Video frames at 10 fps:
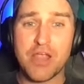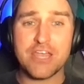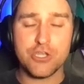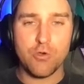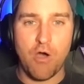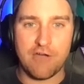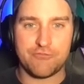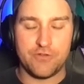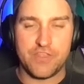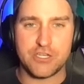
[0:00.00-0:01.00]
Brand new
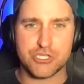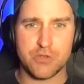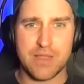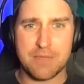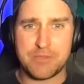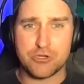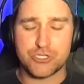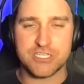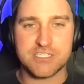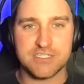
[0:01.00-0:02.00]
offer that is showing up
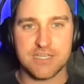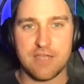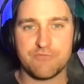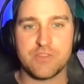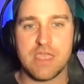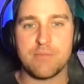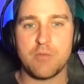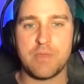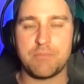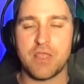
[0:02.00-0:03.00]
here just in time for the
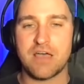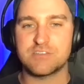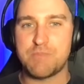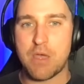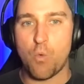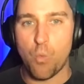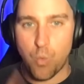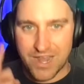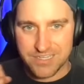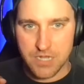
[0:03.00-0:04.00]
MLB playoffs. Bet
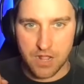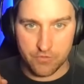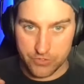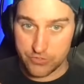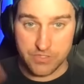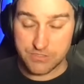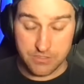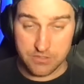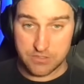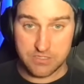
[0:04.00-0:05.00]
$1.
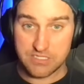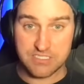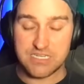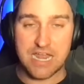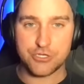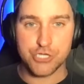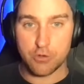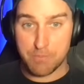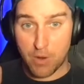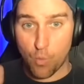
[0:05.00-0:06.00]
This is, this is not a
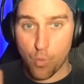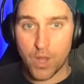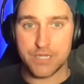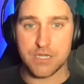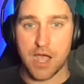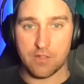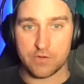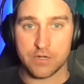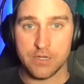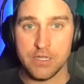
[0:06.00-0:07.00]
joke. Bet $1.